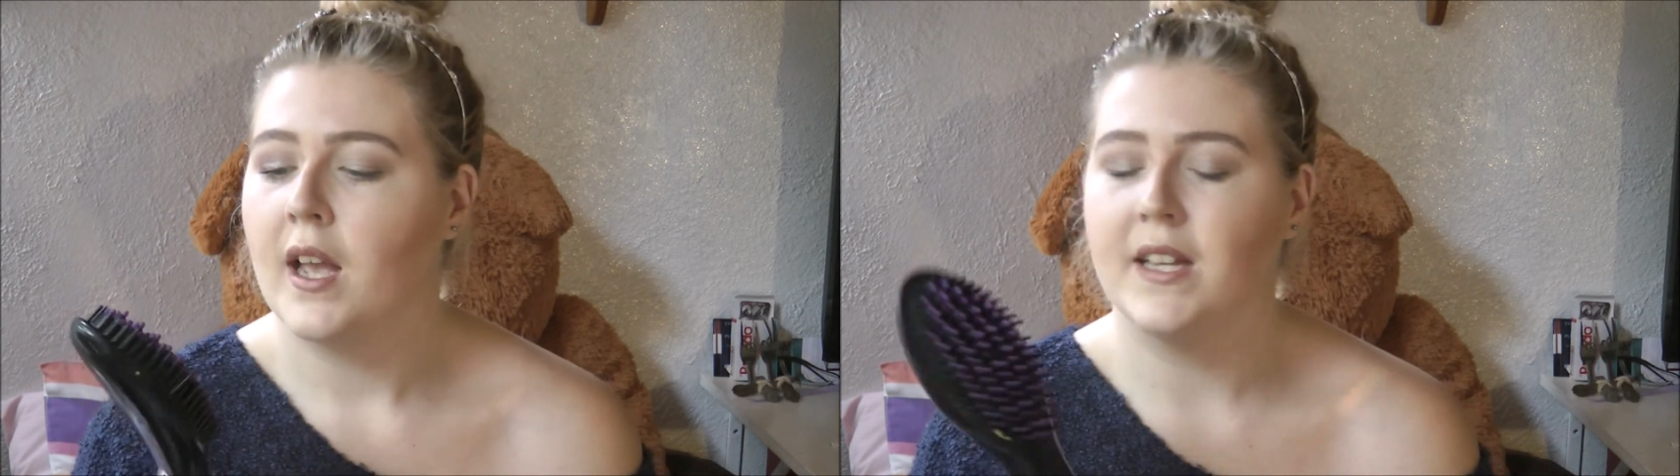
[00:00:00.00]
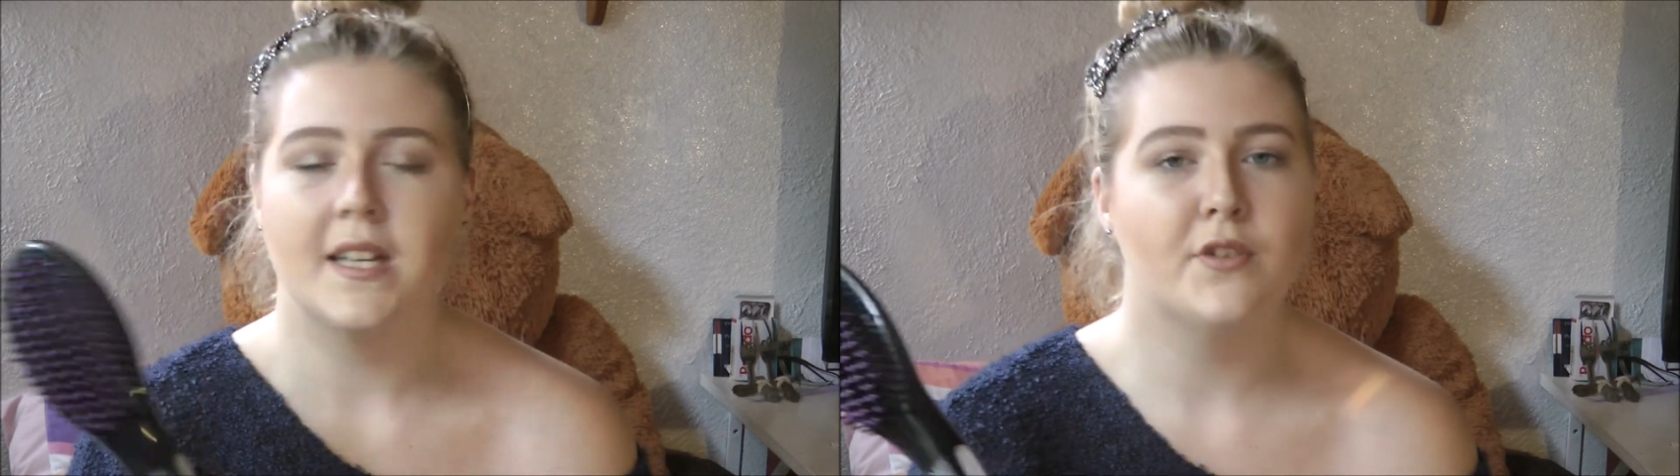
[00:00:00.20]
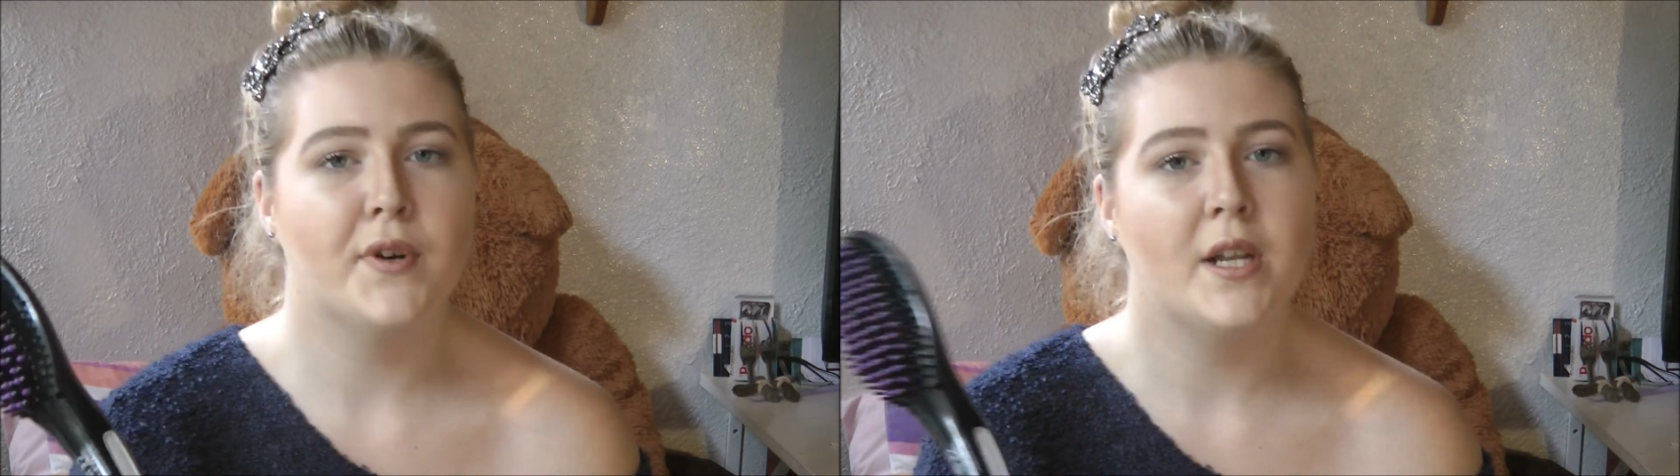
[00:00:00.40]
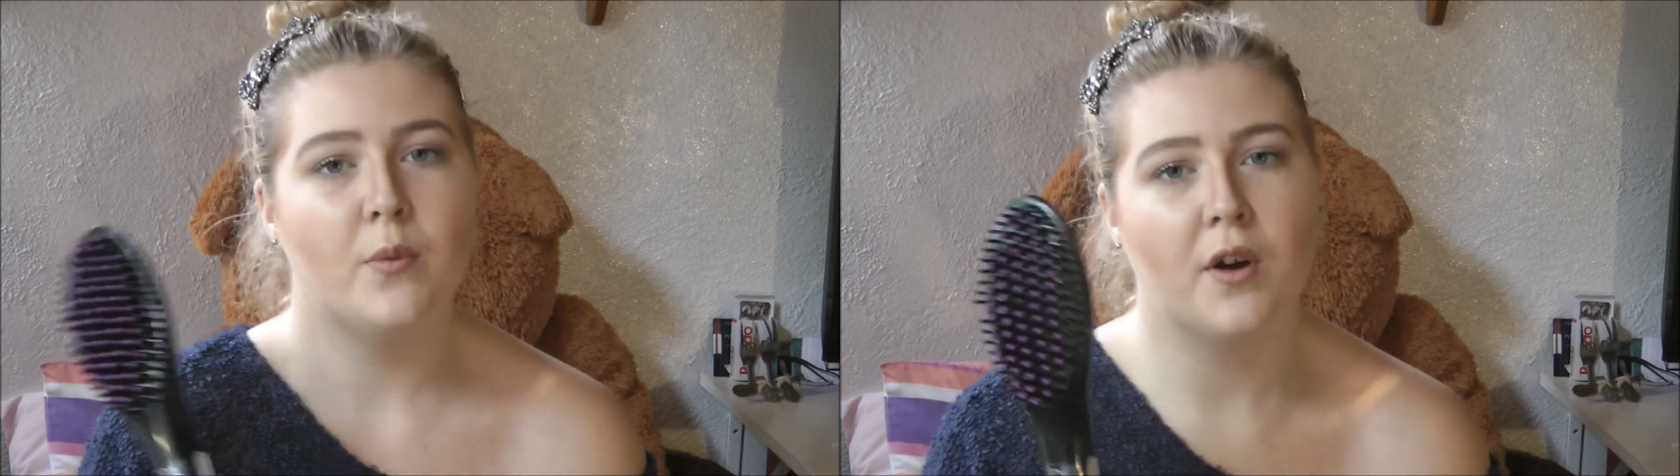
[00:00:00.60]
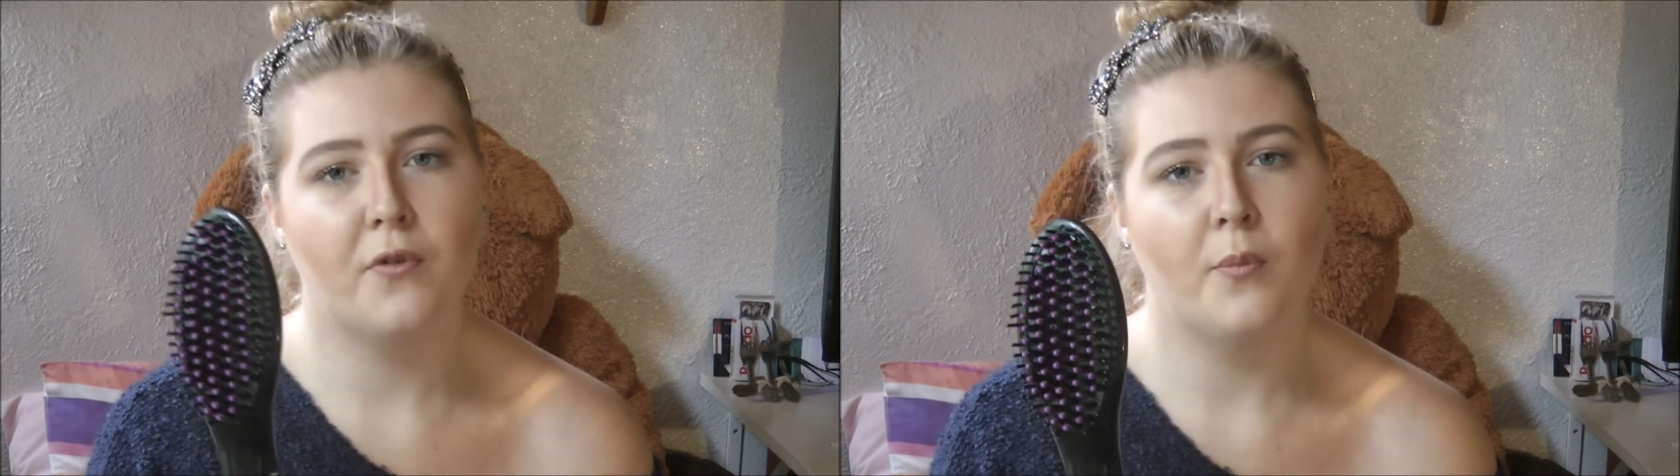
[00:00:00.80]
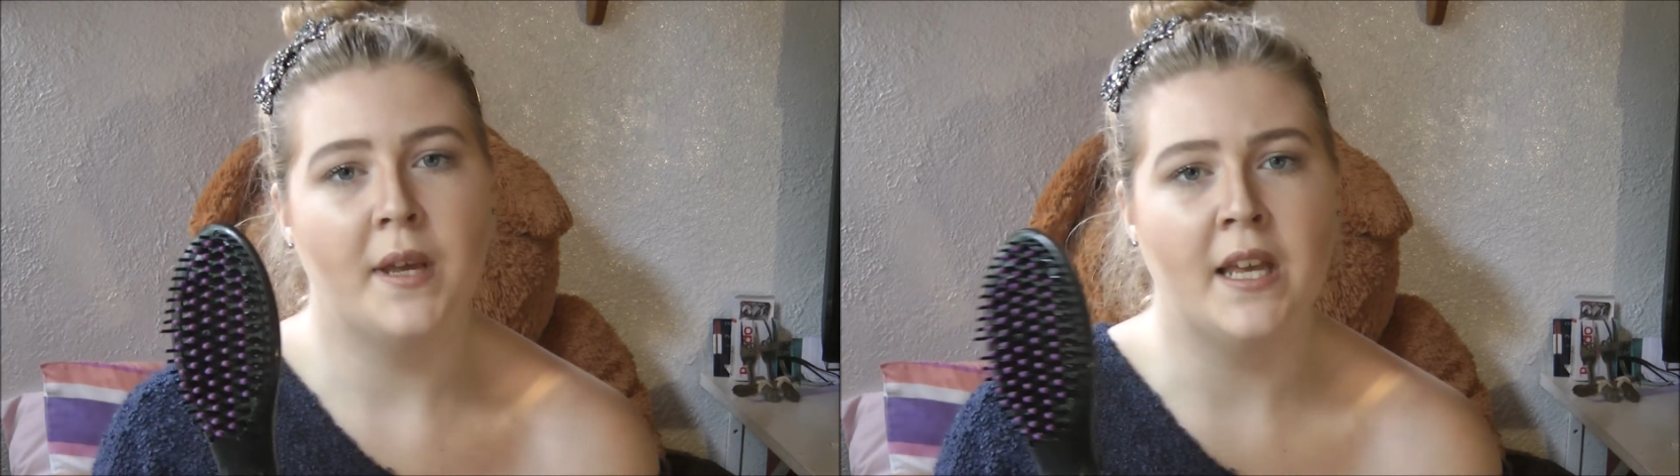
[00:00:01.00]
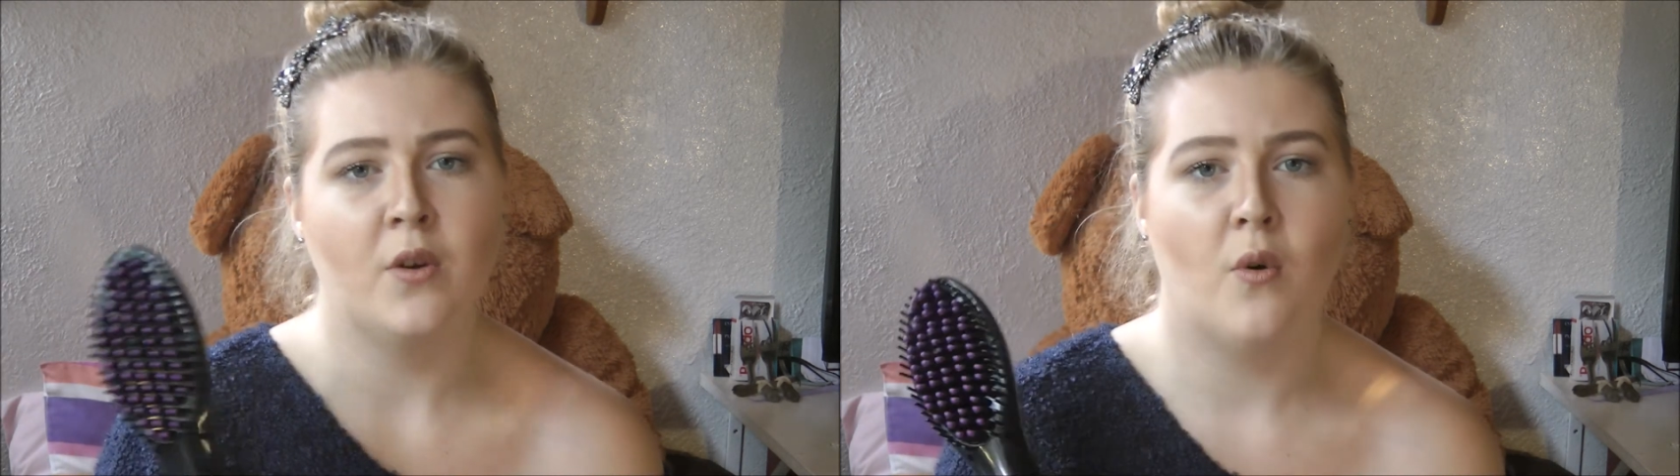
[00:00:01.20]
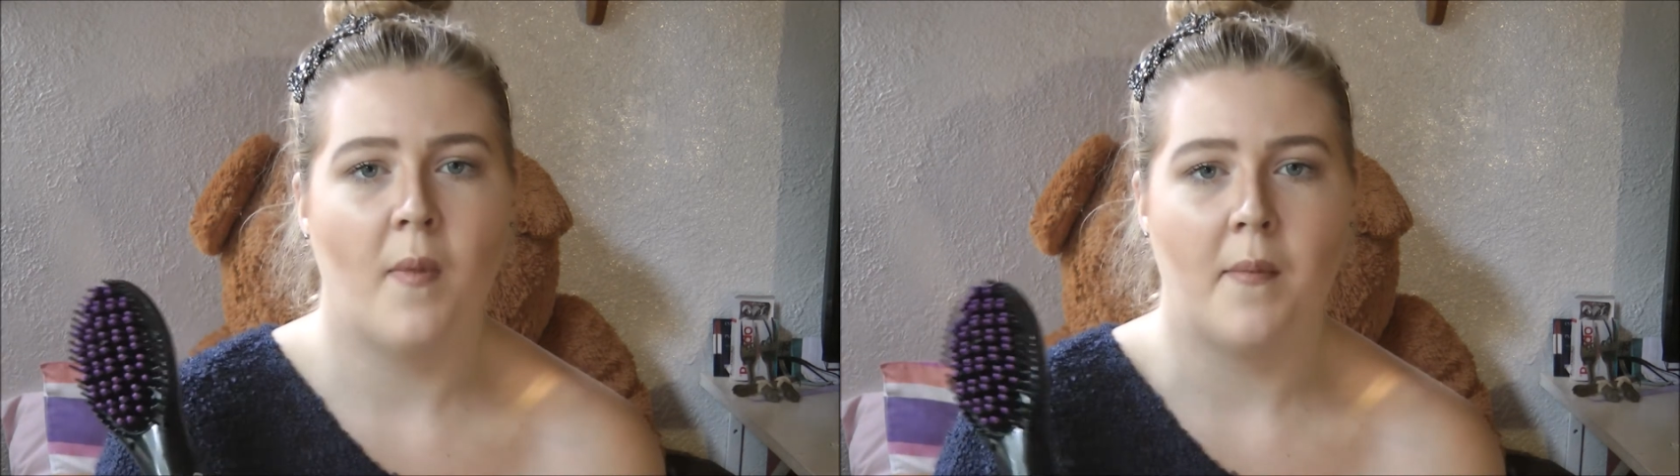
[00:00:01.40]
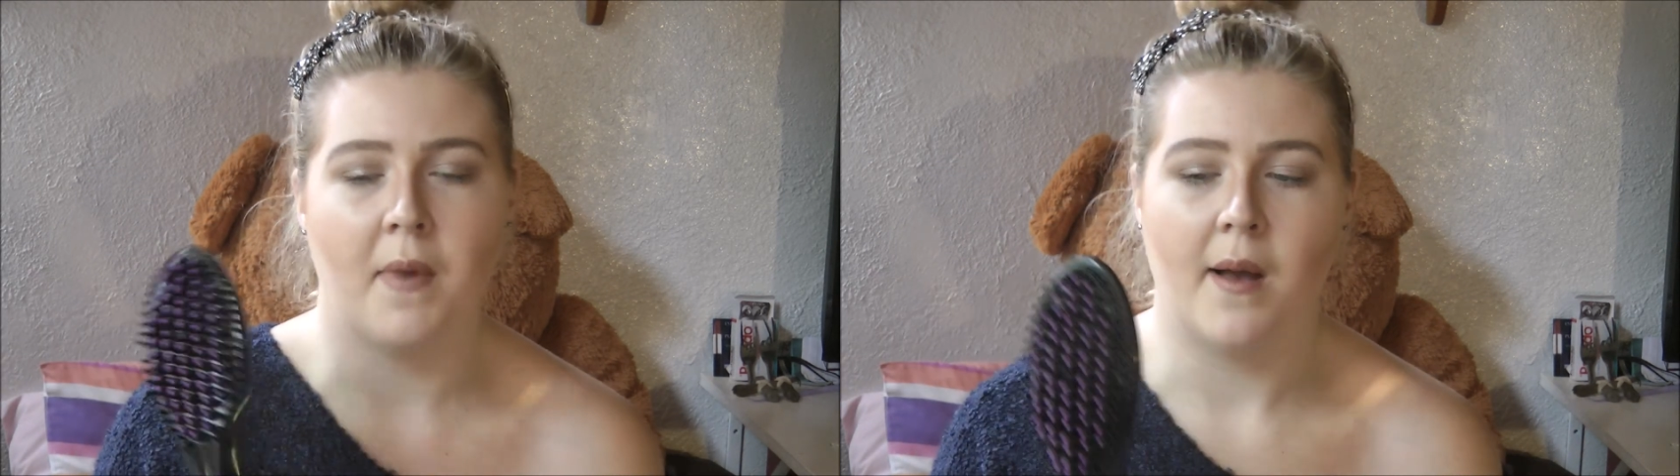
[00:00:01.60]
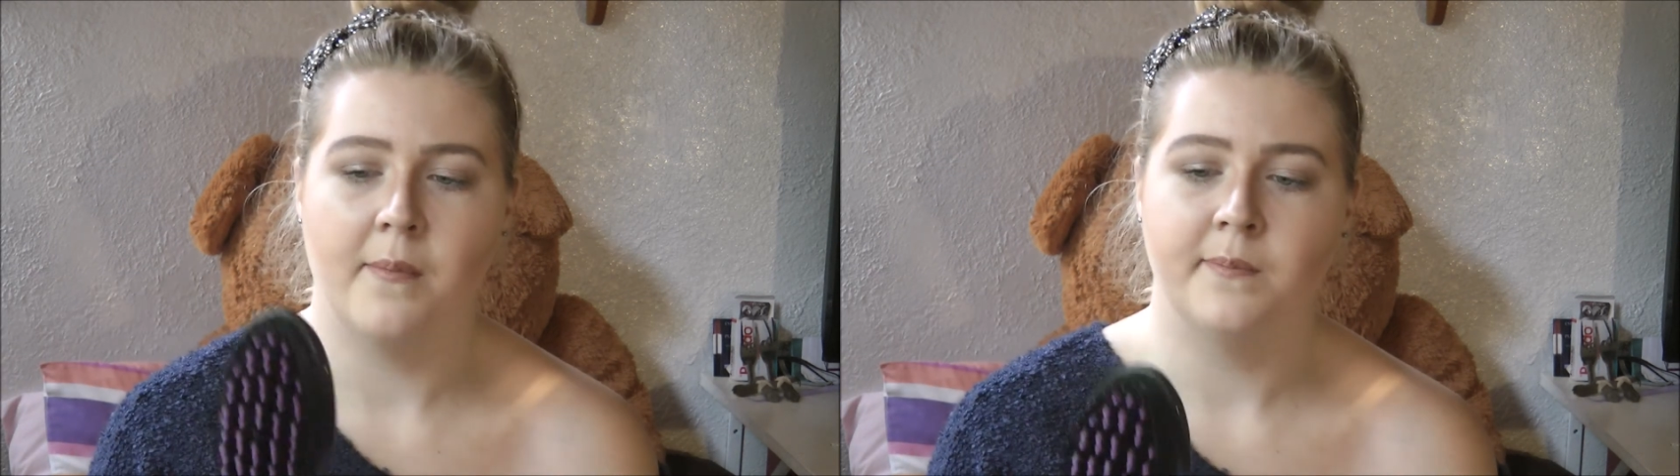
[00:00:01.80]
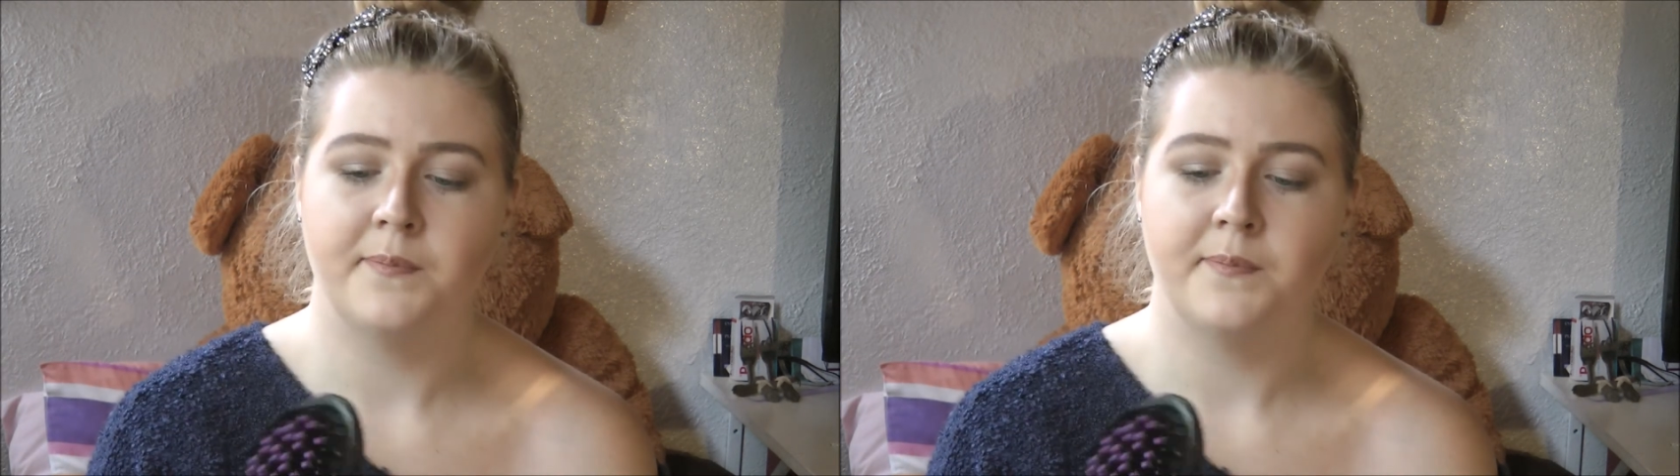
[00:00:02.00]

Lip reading: it didn't really work for me or my mum,